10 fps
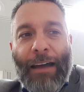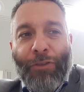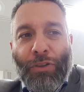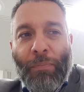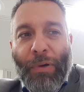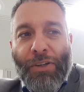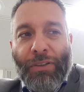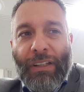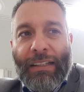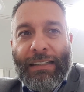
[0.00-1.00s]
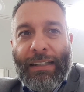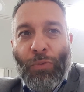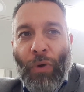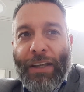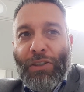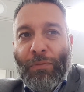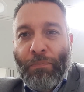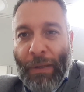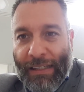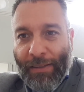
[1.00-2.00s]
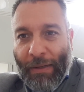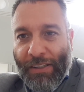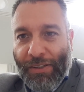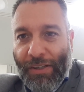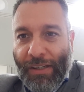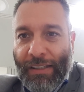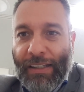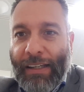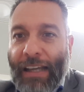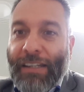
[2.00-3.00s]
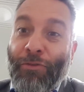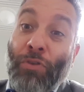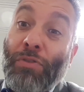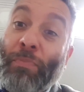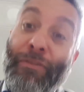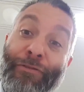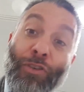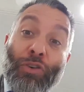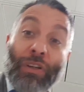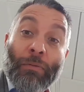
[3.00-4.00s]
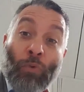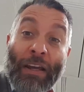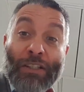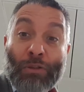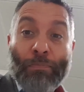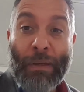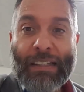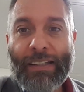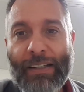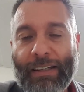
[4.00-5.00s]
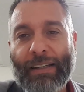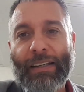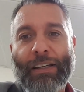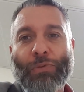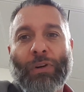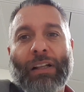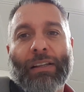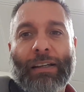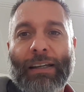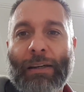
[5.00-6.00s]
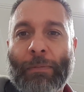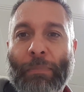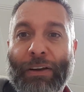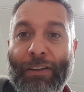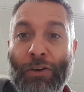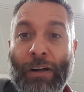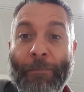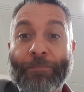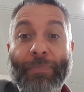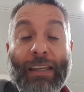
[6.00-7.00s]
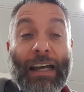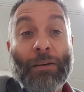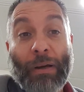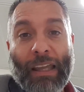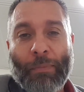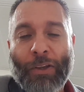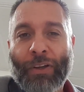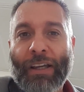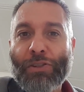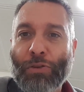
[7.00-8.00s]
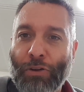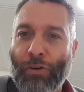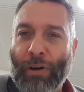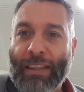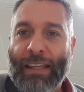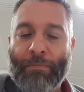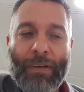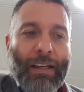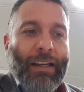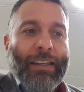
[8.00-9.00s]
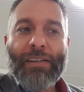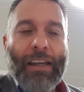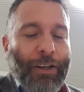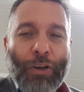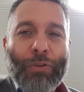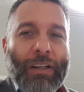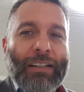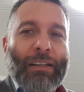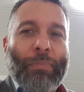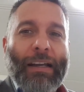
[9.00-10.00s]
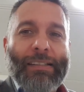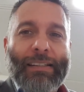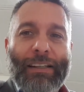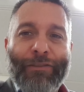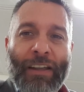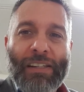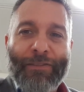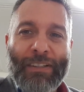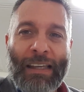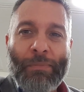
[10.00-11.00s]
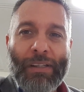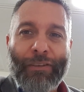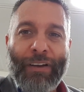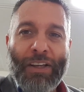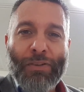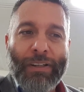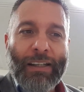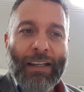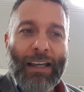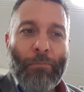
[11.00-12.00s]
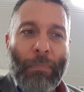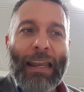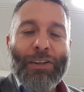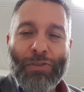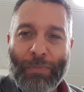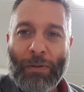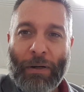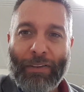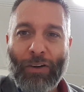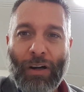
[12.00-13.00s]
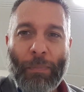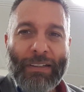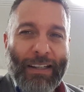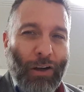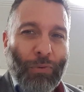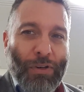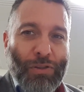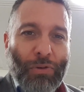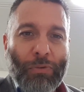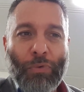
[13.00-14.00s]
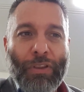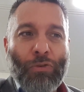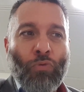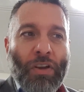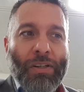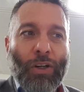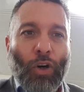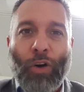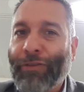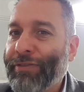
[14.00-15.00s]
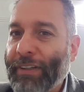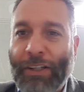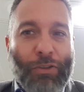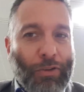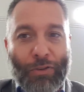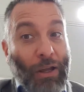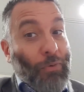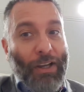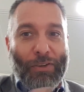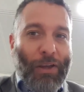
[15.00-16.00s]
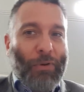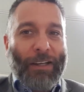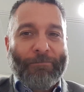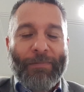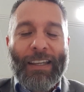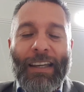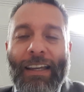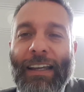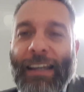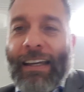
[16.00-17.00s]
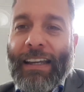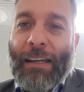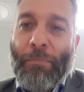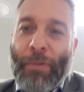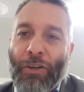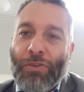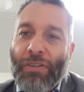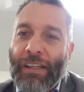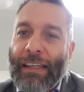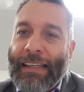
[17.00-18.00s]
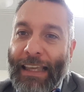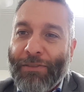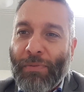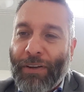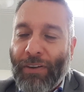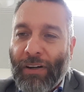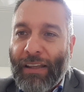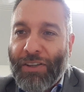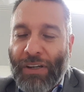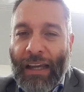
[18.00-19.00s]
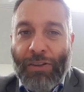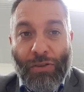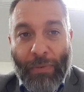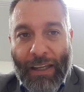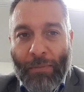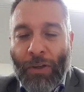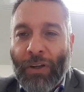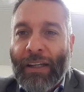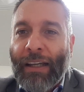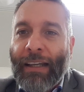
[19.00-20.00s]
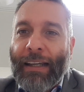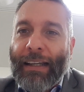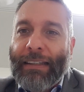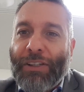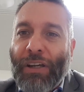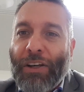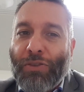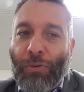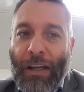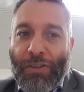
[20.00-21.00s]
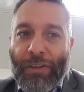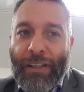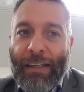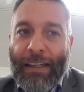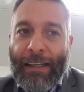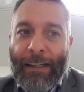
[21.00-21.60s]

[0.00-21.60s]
I've got the impression that the way to beat Manchester City, as it was before the way to beat as well Barcelona and Bayern Munich, is to go at them. Yes, I know that in the past defensive teams have actually managed to beat Barcelona, but they always do it with the risk of it could go that way or that way, because it gives Barcelona the chance, or Bayern Munich the chance, to actually